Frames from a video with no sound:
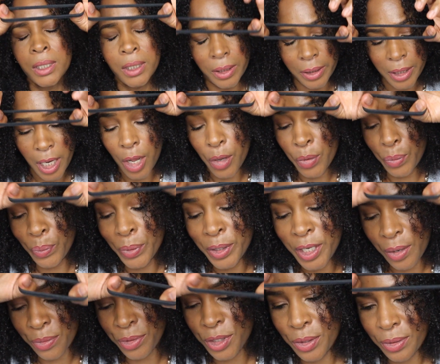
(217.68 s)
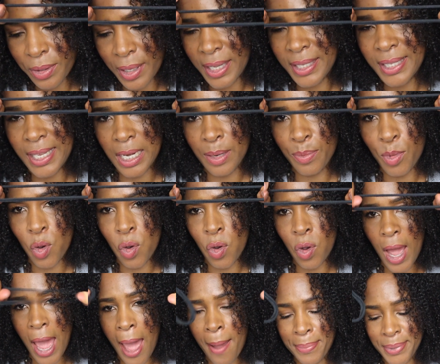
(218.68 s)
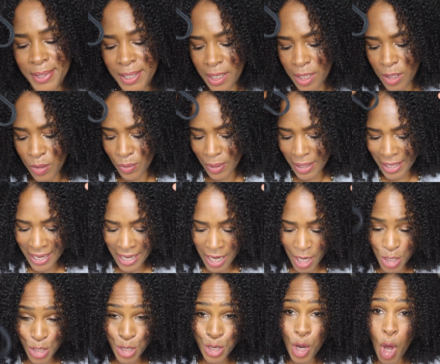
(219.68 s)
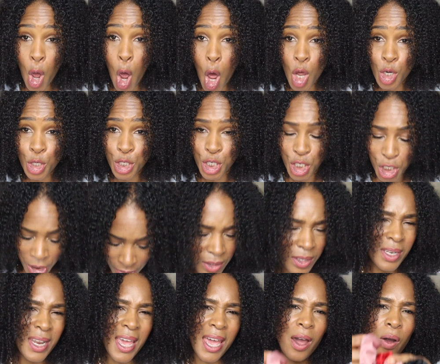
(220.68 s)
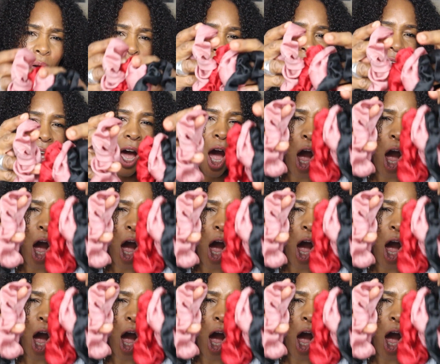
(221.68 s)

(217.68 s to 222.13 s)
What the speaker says: No, we don't do these anymore. Absolutely not. So now I